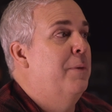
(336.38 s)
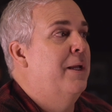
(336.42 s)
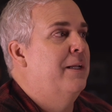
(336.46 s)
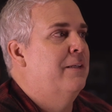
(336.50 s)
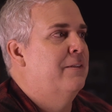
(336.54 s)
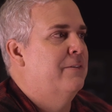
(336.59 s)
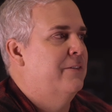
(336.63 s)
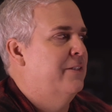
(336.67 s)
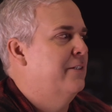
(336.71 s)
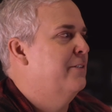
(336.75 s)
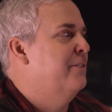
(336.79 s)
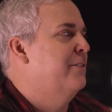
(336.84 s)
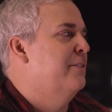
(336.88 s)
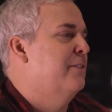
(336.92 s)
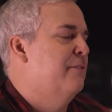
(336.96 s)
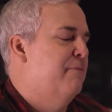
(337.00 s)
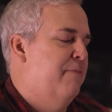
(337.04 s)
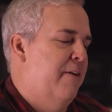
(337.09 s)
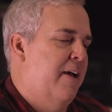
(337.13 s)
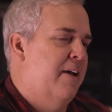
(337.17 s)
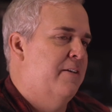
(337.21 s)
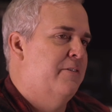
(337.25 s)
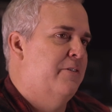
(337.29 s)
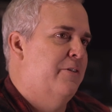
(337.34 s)
make decisions
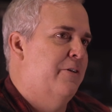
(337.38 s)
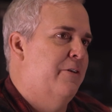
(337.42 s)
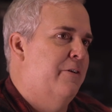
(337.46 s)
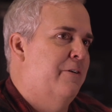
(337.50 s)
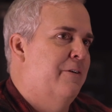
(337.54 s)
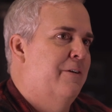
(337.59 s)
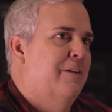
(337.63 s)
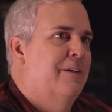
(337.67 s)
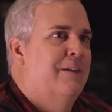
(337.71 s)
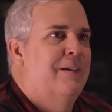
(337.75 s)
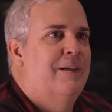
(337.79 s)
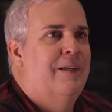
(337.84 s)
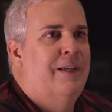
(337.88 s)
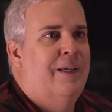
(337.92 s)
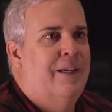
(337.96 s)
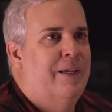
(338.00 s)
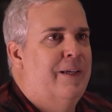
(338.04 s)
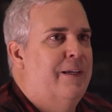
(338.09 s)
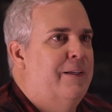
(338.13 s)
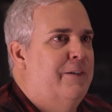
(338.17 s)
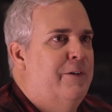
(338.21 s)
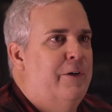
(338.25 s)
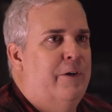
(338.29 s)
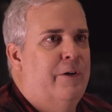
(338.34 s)
faster and
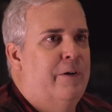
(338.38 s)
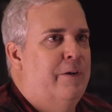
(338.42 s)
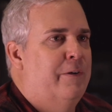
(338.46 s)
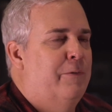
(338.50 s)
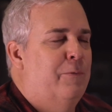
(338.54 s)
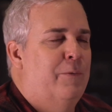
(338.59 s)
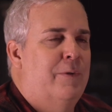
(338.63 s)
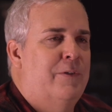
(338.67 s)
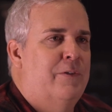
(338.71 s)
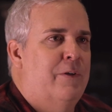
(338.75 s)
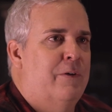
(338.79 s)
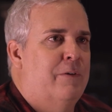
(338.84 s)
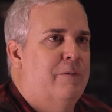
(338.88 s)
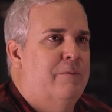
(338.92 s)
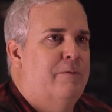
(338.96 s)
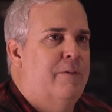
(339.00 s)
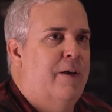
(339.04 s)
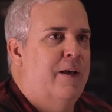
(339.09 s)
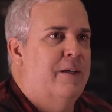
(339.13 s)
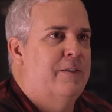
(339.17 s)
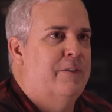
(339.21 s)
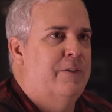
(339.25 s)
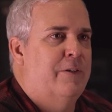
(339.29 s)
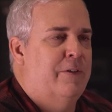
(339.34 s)
get to your end result
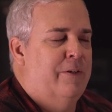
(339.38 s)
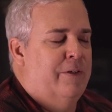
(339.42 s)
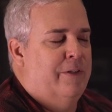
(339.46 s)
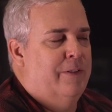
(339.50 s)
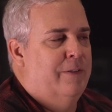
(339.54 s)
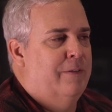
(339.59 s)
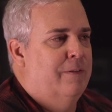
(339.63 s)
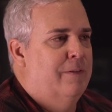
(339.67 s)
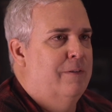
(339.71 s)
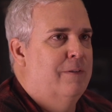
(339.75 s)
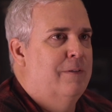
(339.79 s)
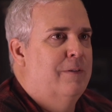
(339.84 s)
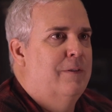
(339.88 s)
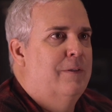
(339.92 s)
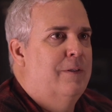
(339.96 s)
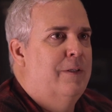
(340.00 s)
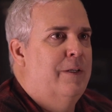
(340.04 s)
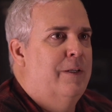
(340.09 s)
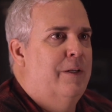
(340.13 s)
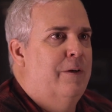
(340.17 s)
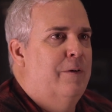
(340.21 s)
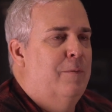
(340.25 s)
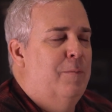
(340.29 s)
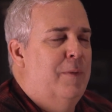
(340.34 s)
faster, and
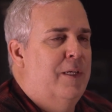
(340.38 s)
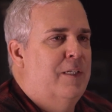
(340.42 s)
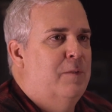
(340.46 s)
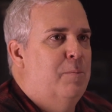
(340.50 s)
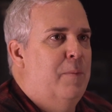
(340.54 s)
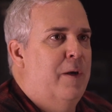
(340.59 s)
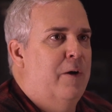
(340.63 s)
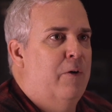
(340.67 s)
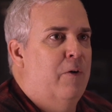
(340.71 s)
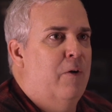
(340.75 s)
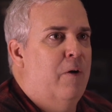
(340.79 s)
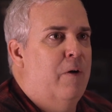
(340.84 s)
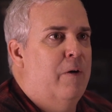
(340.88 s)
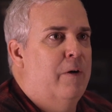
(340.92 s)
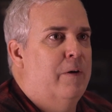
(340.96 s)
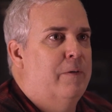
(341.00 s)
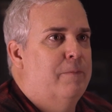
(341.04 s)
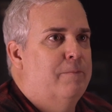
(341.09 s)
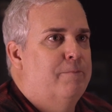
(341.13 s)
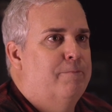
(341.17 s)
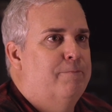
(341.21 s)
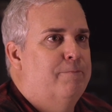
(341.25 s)
it makes better art.